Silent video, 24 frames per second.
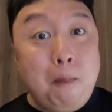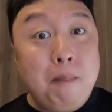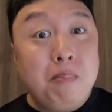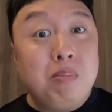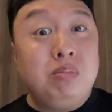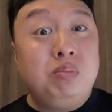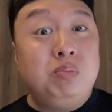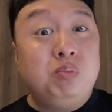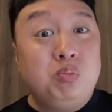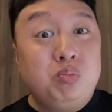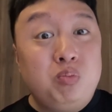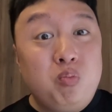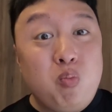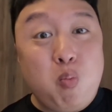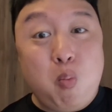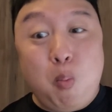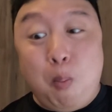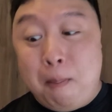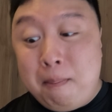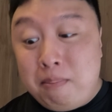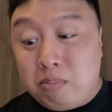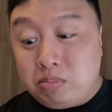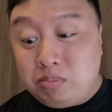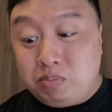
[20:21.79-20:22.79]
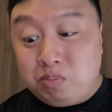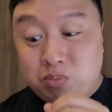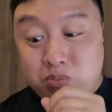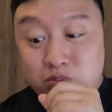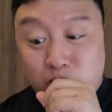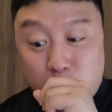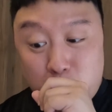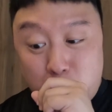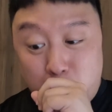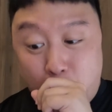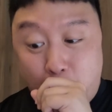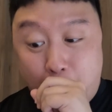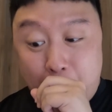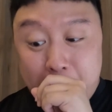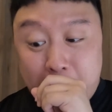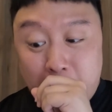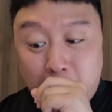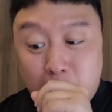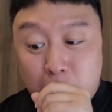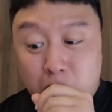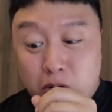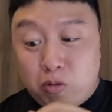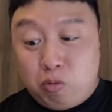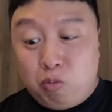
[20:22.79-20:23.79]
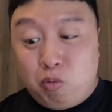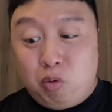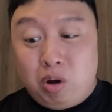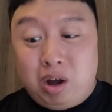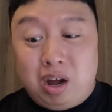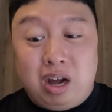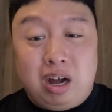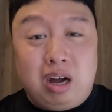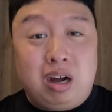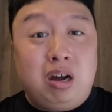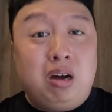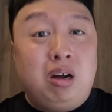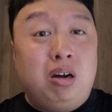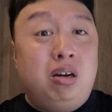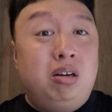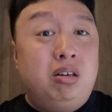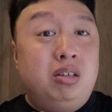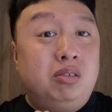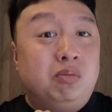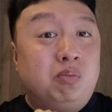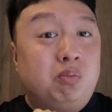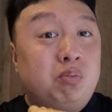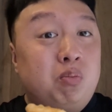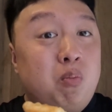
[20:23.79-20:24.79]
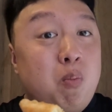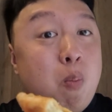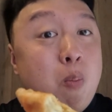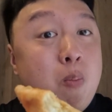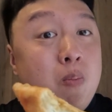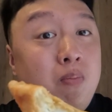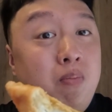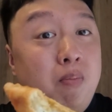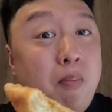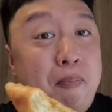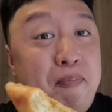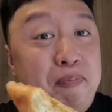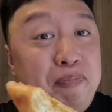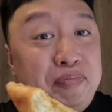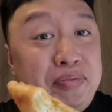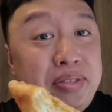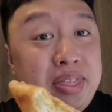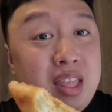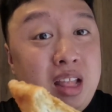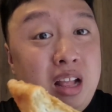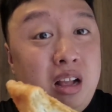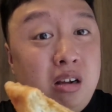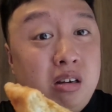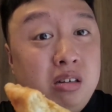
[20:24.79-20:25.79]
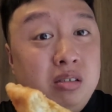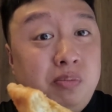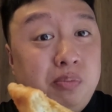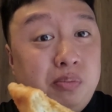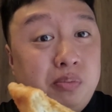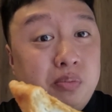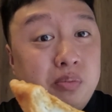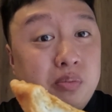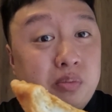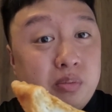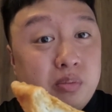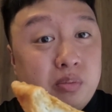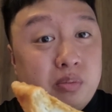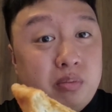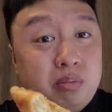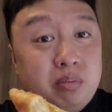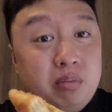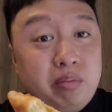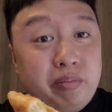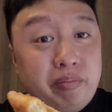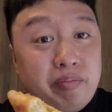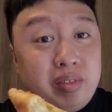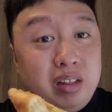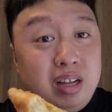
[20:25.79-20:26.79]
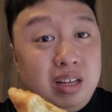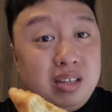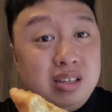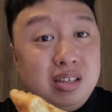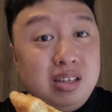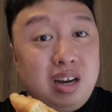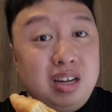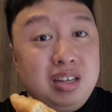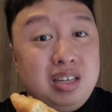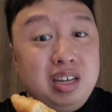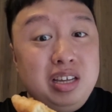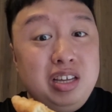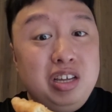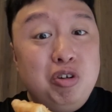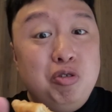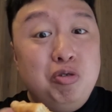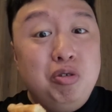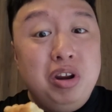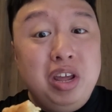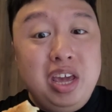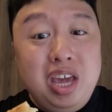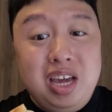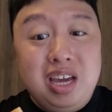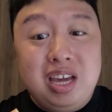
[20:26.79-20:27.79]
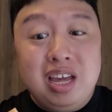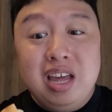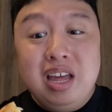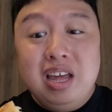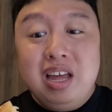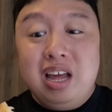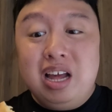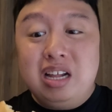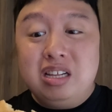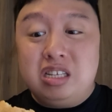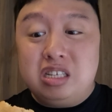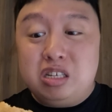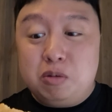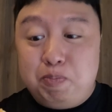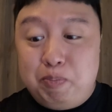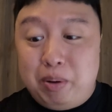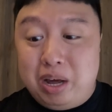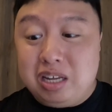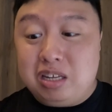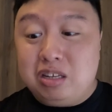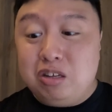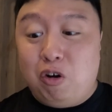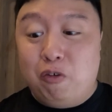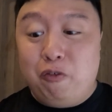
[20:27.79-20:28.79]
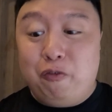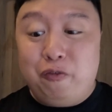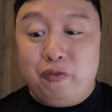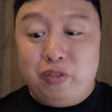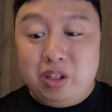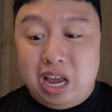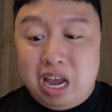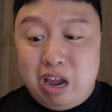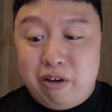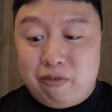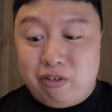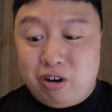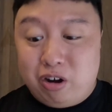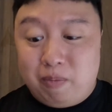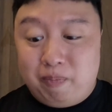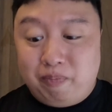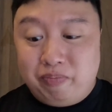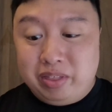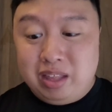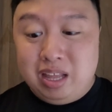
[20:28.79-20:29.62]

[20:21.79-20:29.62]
Mmm. Oh wow. Mmm. Such a unique and special flavor.